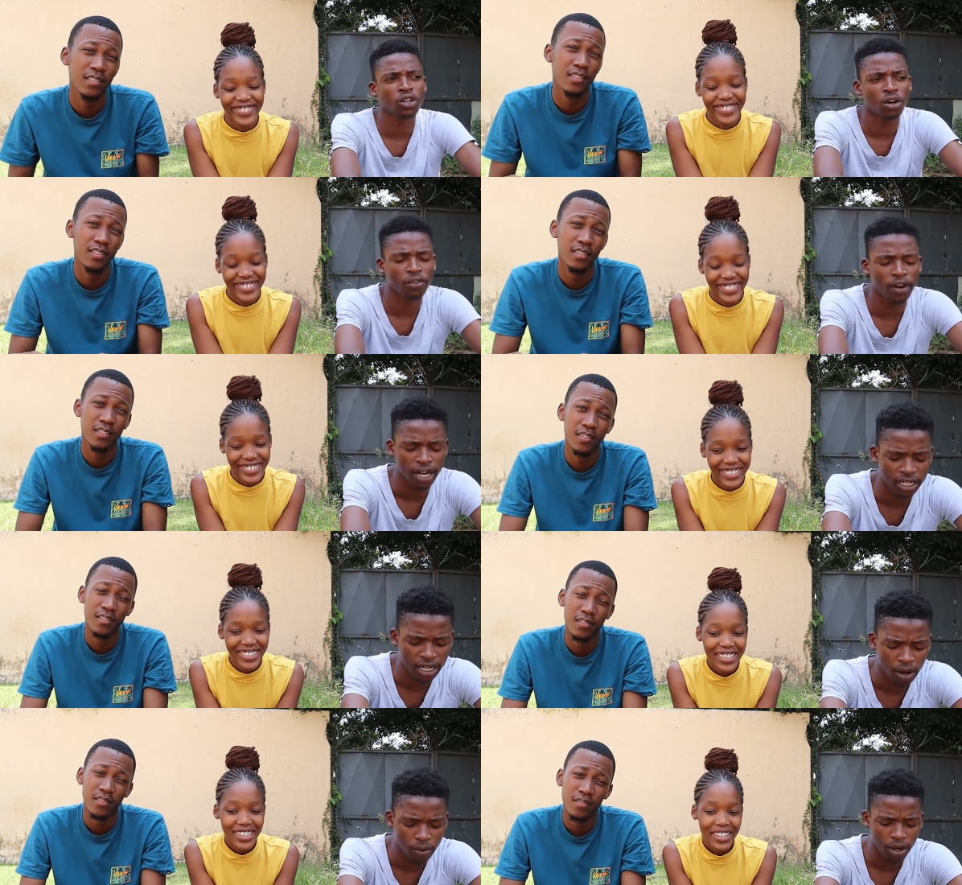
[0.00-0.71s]
Speaker 1: So
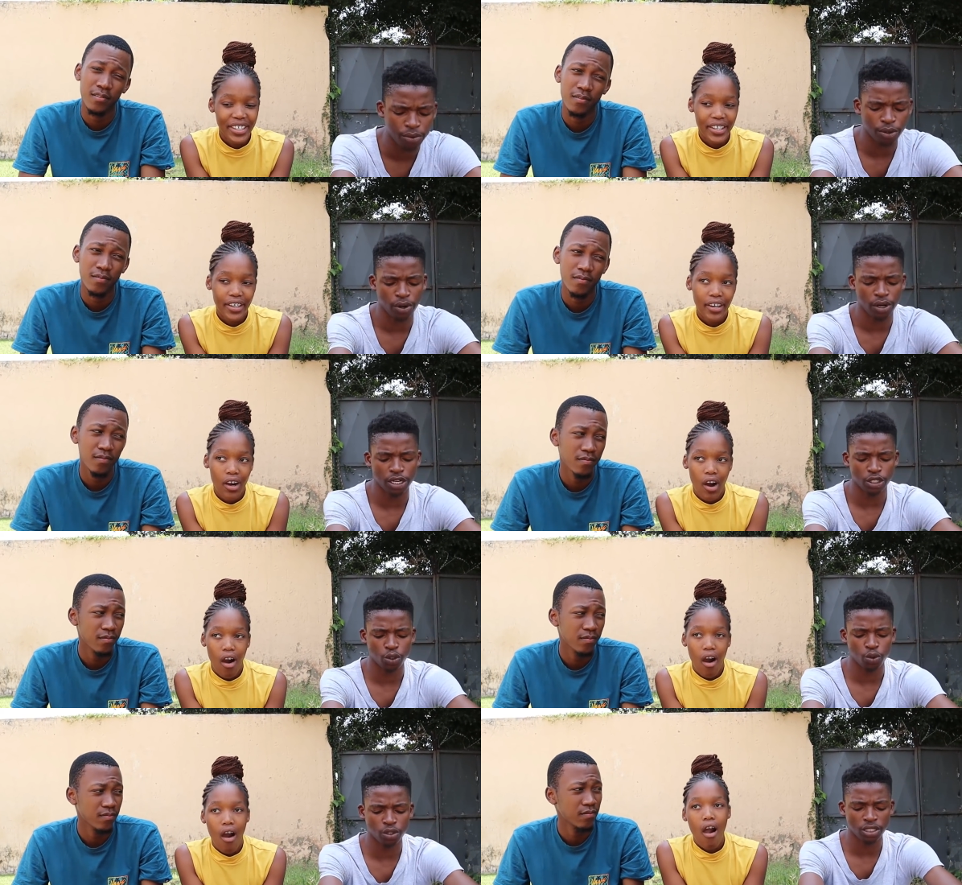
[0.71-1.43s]
right now what we're going to
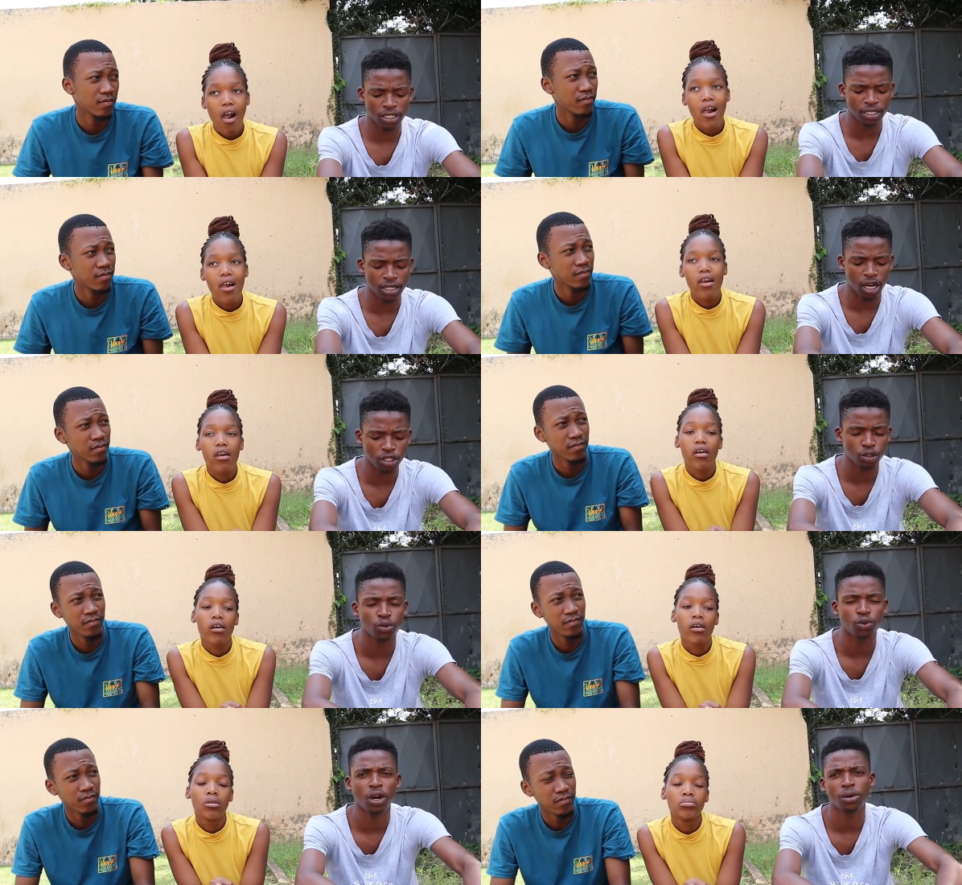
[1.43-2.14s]
do, since us
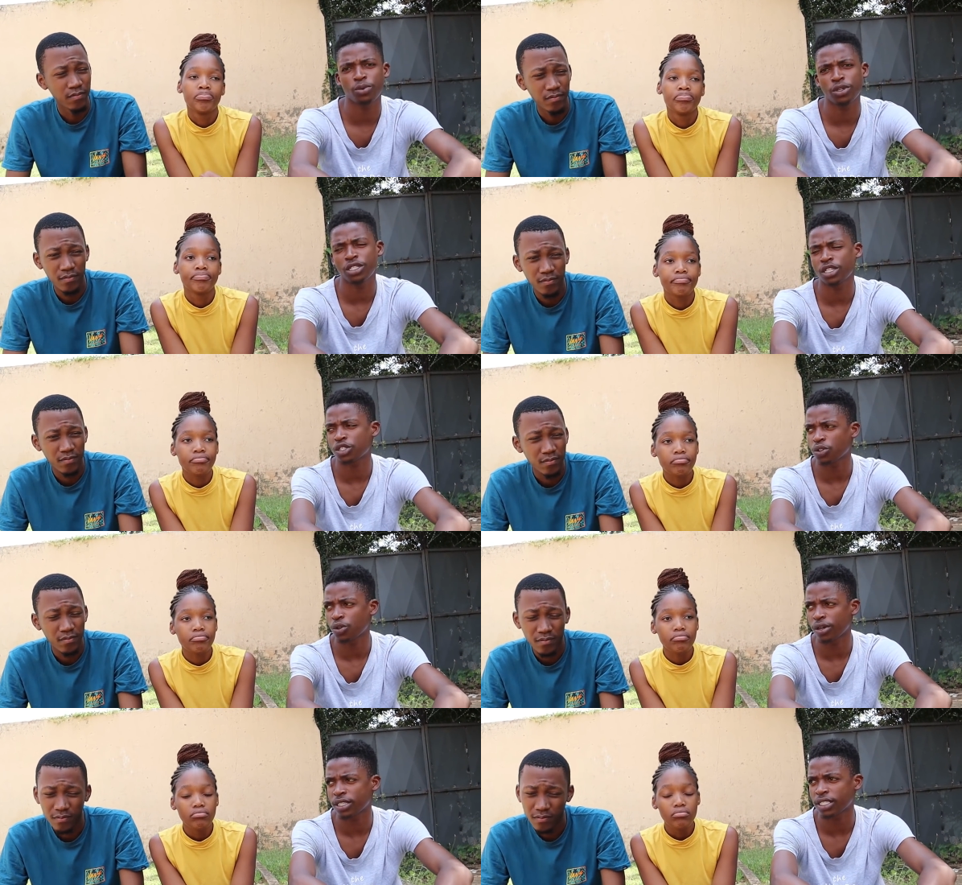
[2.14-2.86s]
Google with this
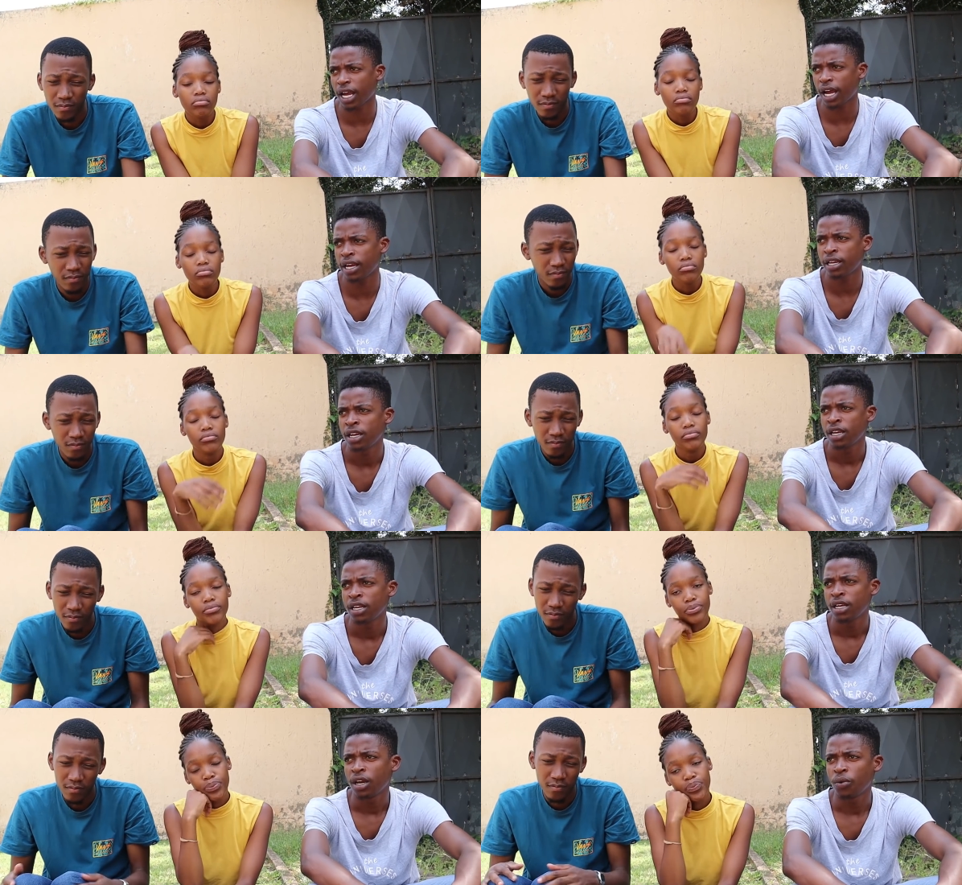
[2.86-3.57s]
story side,
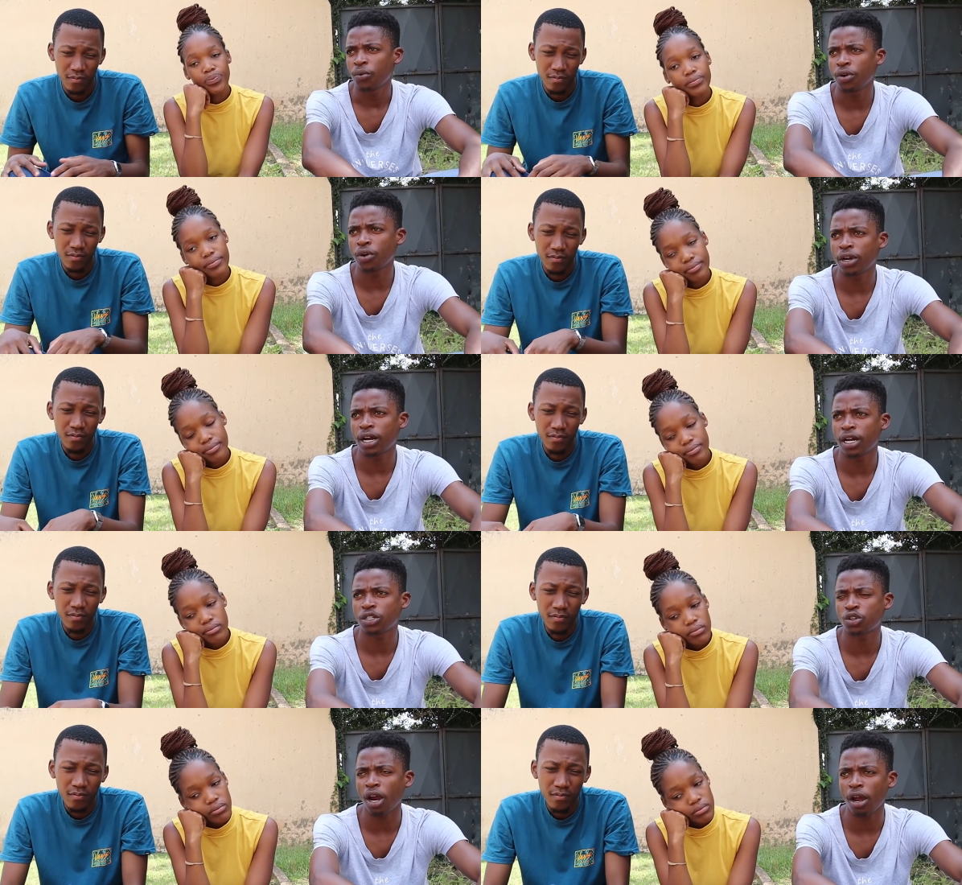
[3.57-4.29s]
we're
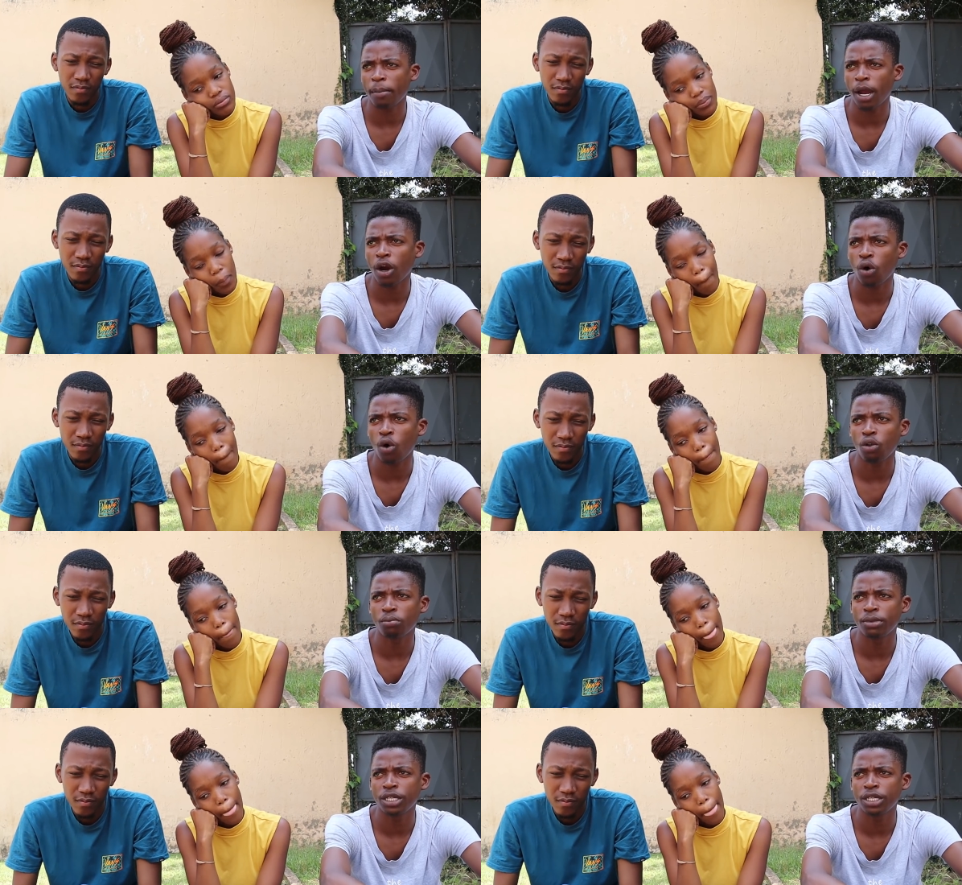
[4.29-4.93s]
gonna try by all